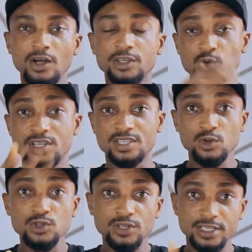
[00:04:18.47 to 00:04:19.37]
Okay, so as an
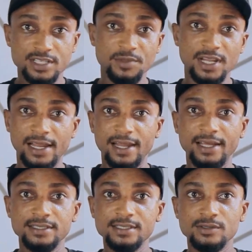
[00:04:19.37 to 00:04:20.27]
old student, something I
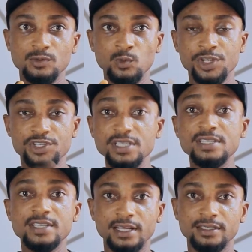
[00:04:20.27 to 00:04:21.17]
learned, which she
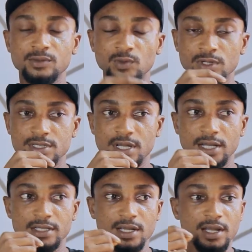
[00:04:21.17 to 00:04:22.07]
said, was
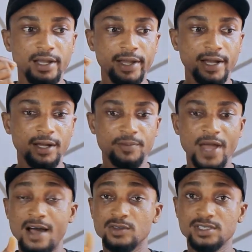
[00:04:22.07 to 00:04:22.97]
that um,
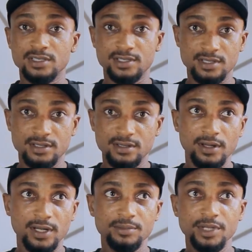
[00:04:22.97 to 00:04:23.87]
the houses,
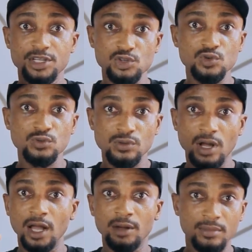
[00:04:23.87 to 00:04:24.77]
um, the new
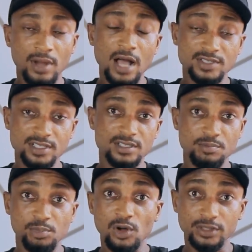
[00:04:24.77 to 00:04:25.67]
um, house
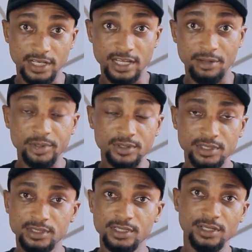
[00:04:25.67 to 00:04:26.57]
six block that they are
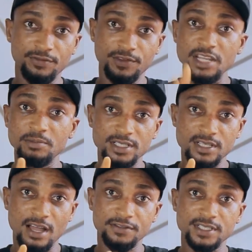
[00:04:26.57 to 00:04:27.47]
building, they've named
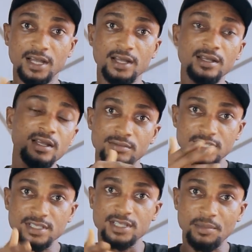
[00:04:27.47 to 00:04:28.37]
it after
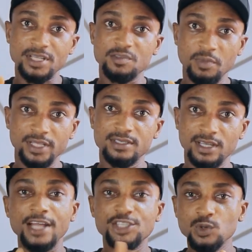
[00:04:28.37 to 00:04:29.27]
Missus Abba
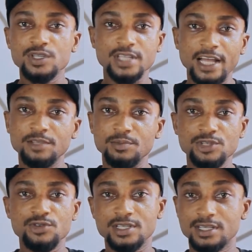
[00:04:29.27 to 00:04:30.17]
Smith. And she was the
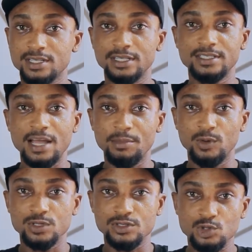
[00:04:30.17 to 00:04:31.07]
headmistress as at the time I
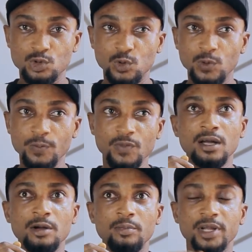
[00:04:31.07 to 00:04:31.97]
was in school.
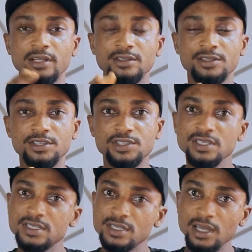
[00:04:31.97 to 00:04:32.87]
But then, did
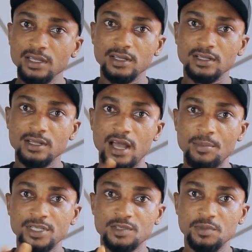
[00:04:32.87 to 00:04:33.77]
she say that
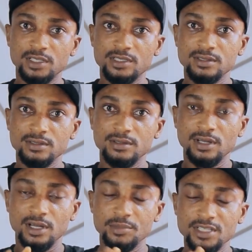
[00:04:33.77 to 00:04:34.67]
Abba Smith,
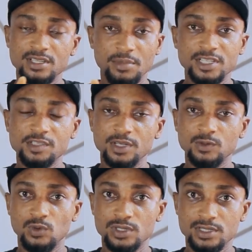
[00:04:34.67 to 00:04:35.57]
uh, Missus Abba
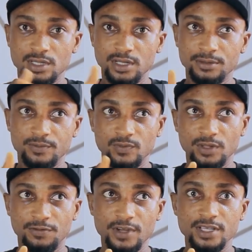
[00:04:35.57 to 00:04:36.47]
Smith was uh,
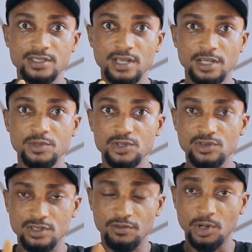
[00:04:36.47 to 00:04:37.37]
the first
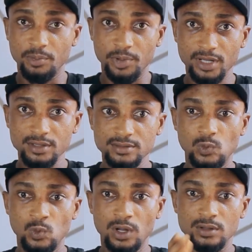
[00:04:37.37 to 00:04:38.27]
headmistress of Bompeh?
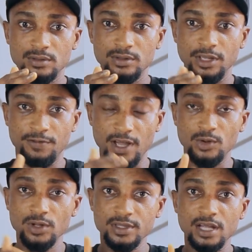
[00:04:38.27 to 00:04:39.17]
Well, if I
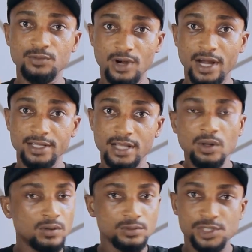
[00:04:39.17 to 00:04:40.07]
got that right,
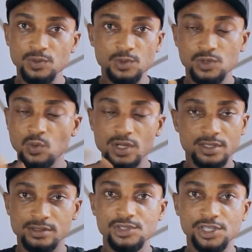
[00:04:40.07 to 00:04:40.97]
no, she she
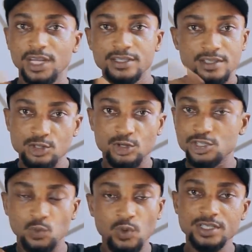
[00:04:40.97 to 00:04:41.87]
wasn't. She isn't, or
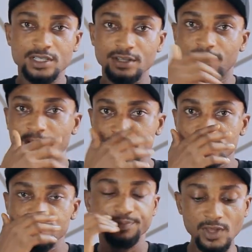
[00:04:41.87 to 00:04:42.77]
she wasn't the
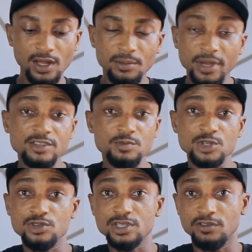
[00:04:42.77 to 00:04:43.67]
first um,
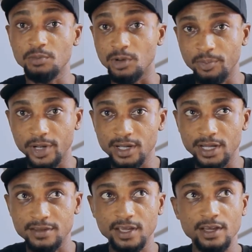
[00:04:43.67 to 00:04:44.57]
headmistress of
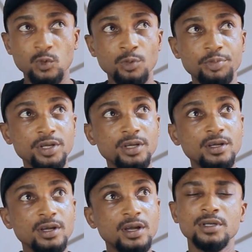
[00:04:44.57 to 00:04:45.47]
Bompeh. I think it would
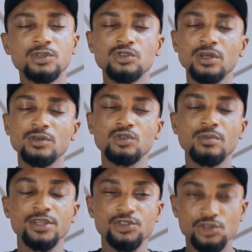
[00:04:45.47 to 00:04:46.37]
be a, a
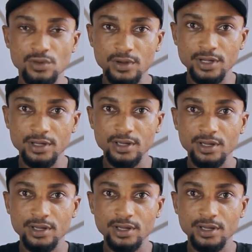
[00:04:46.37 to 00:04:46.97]
Sumanjuri,